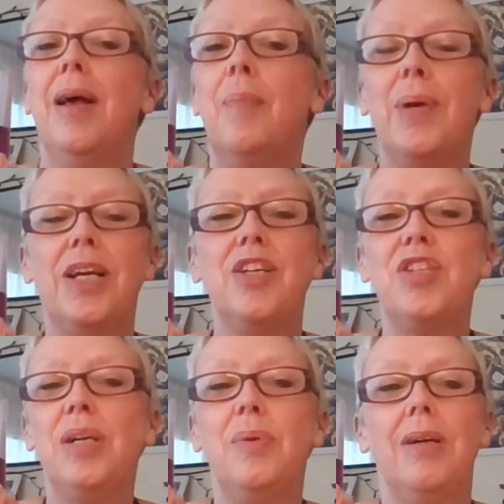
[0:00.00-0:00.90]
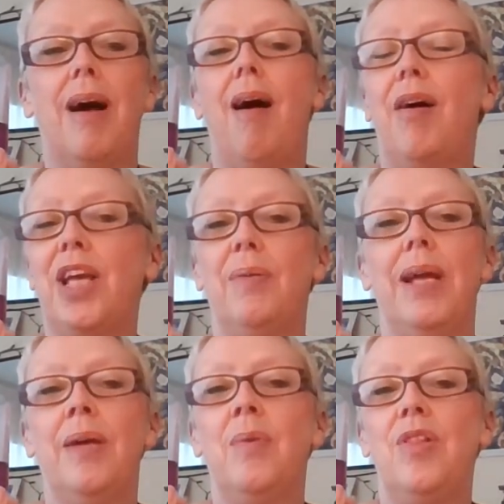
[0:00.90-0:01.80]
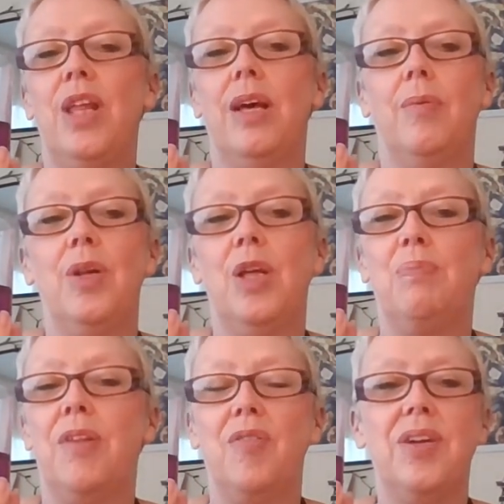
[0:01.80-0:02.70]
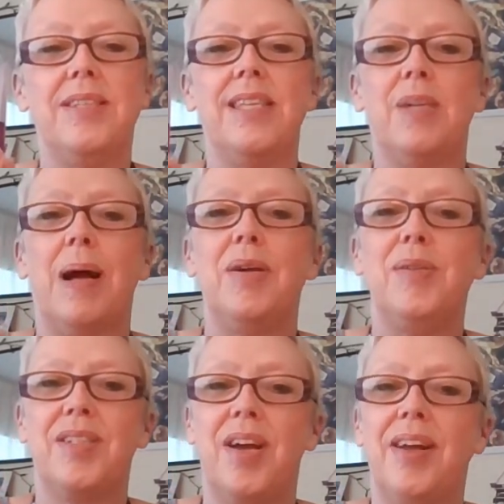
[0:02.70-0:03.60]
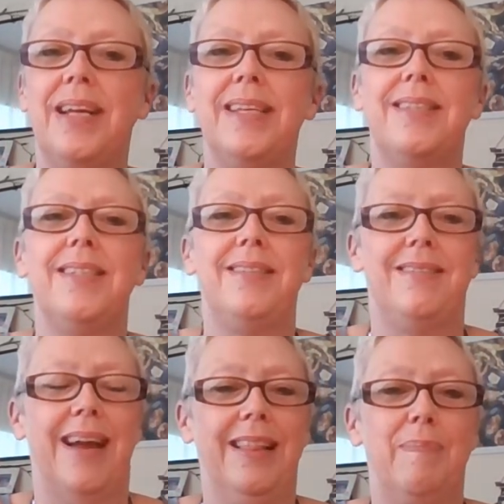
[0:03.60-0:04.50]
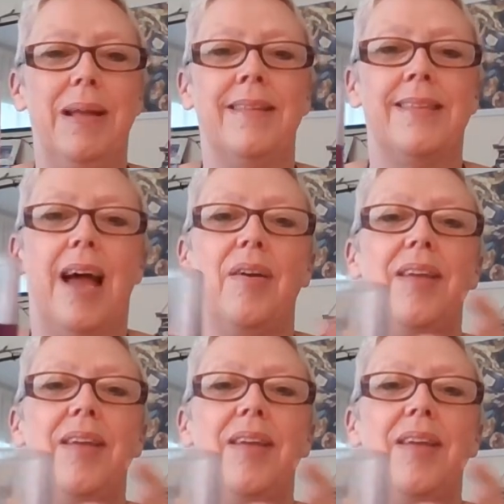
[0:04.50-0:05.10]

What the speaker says: because you were arguing with your brother or your sister about whose turn it is to take the bins out,